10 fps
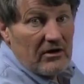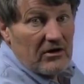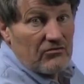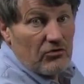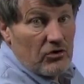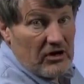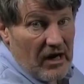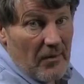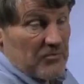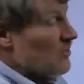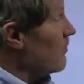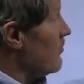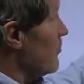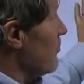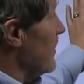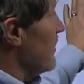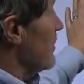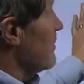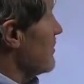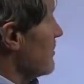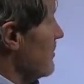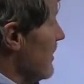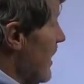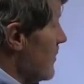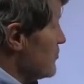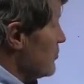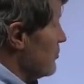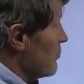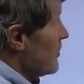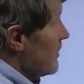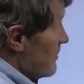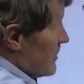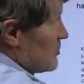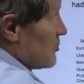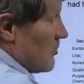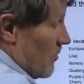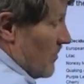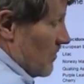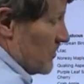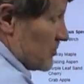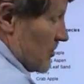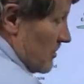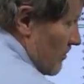convert an optical reading to the absolute reading. This is all published in